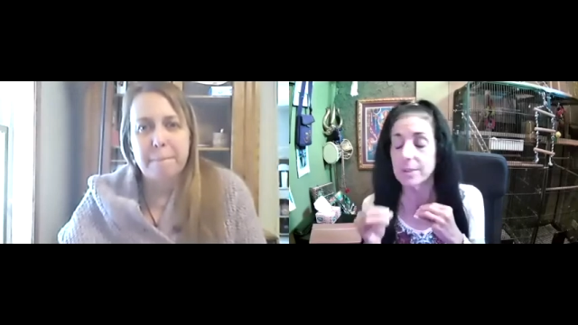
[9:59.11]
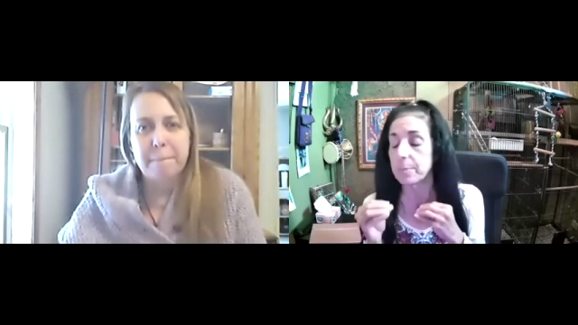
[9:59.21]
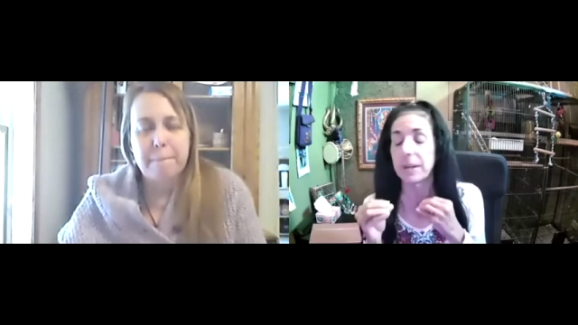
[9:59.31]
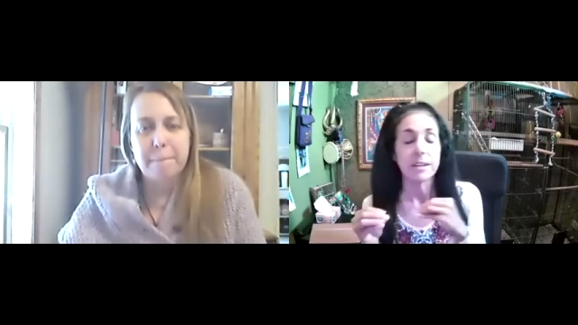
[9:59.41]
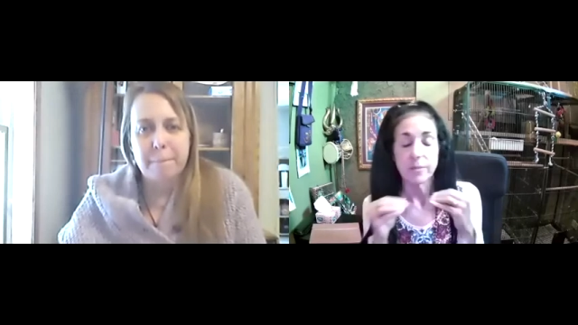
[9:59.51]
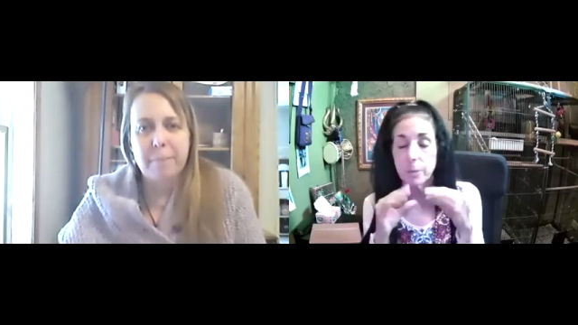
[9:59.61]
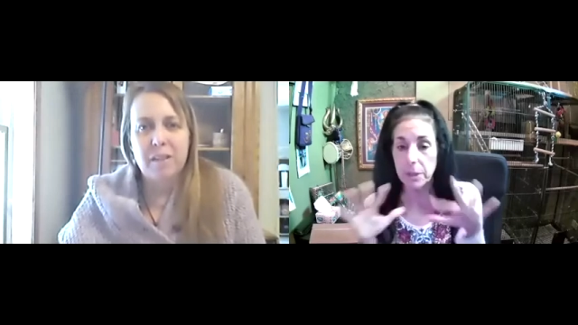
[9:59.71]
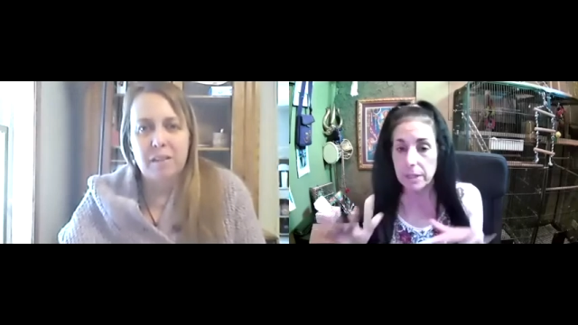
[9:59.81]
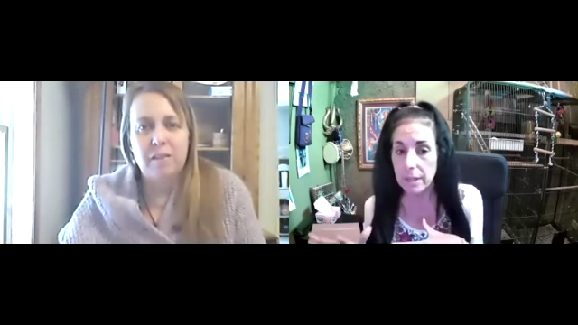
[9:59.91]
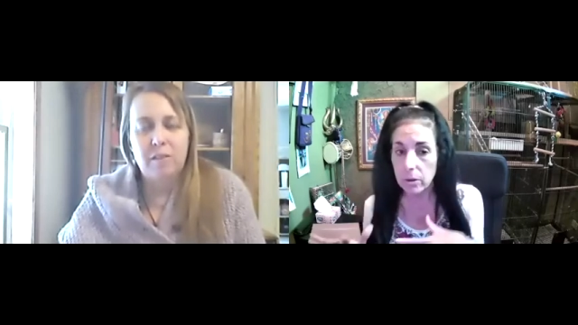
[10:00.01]
Speaker 1: because of the
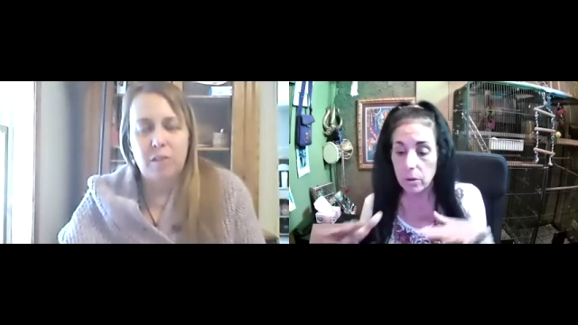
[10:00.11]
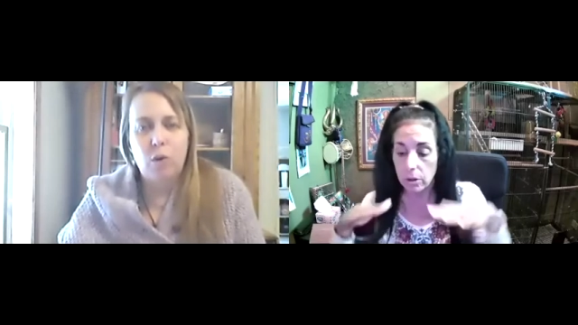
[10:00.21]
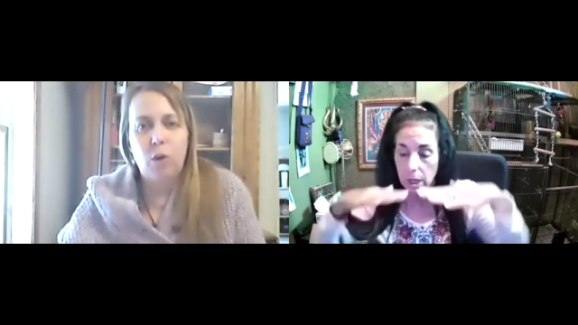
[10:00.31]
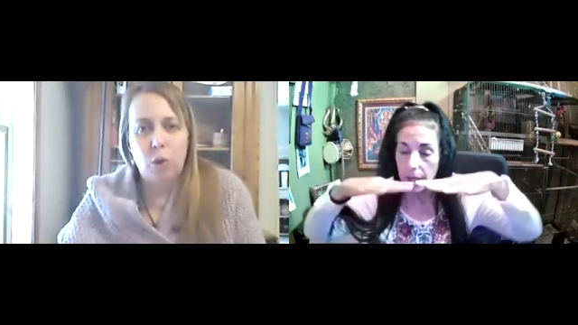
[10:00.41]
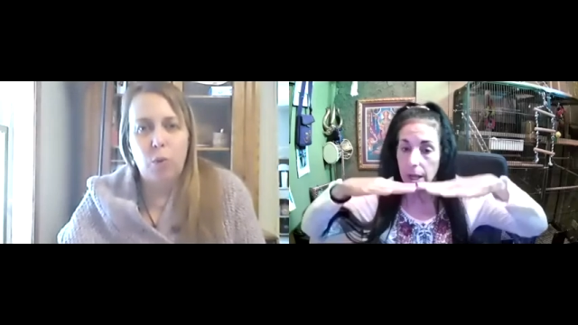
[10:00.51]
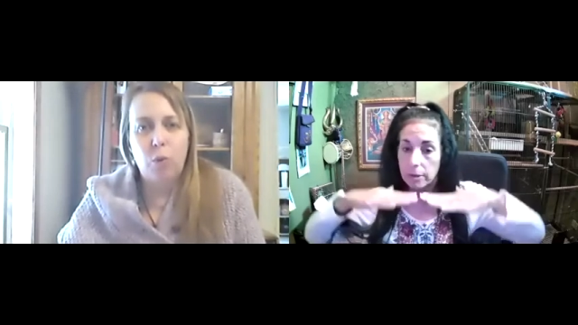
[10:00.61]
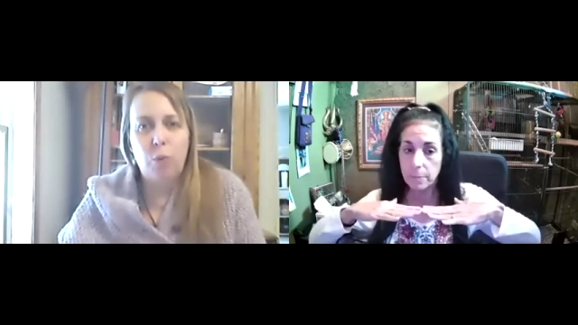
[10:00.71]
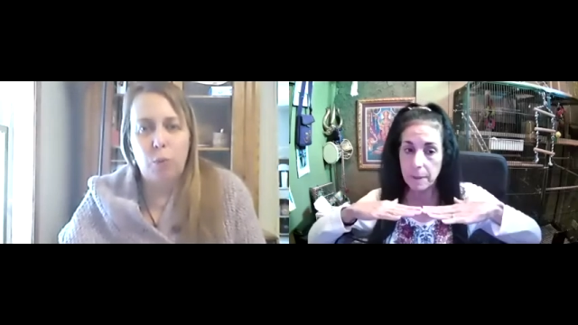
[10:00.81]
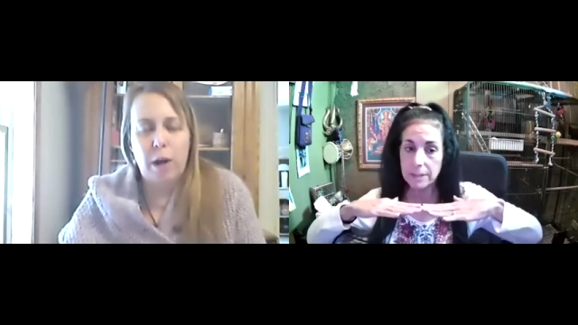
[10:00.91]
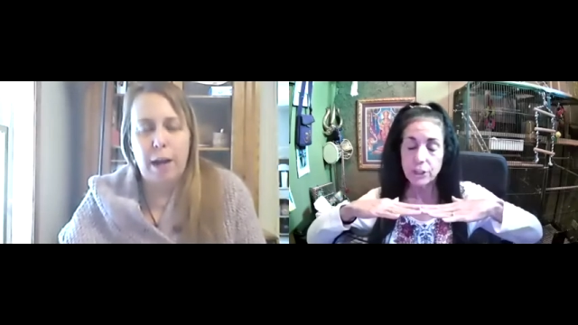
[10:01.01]
political
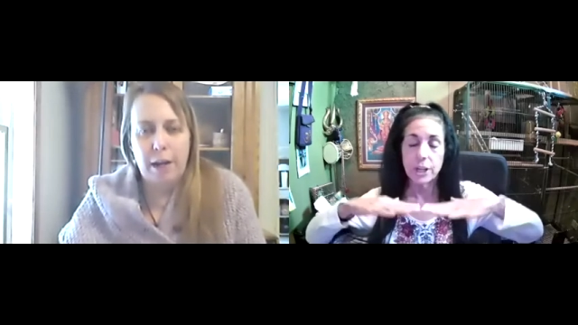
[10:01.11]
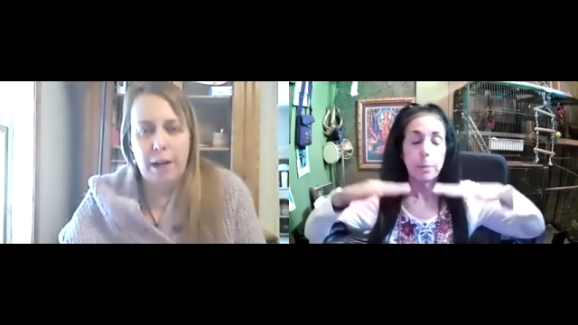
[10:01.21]
dimension right.